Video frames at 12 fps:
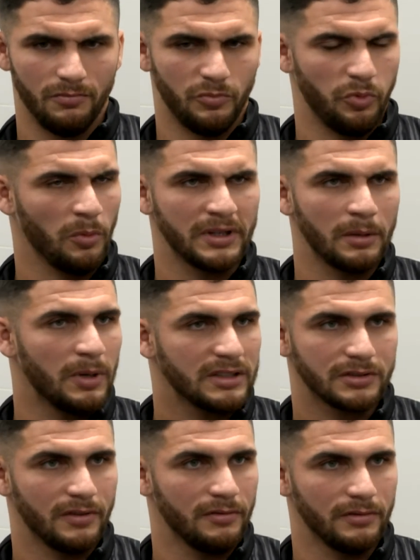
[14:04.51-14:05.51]
probably the
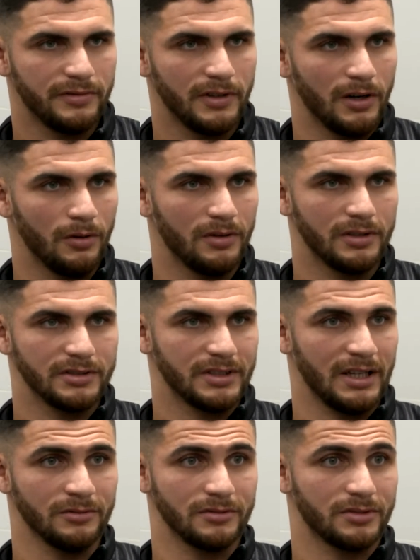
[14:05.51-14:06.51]
best I've ever felt. It
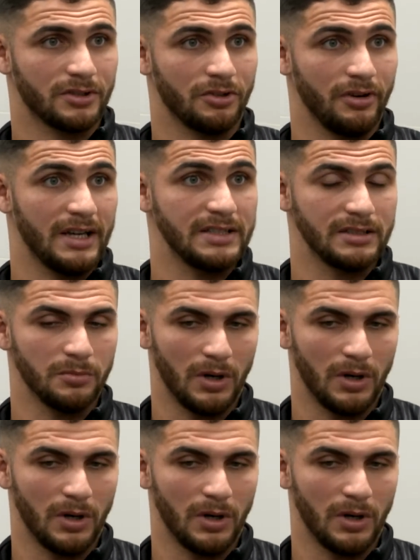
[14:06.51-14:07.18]
sounds crazy,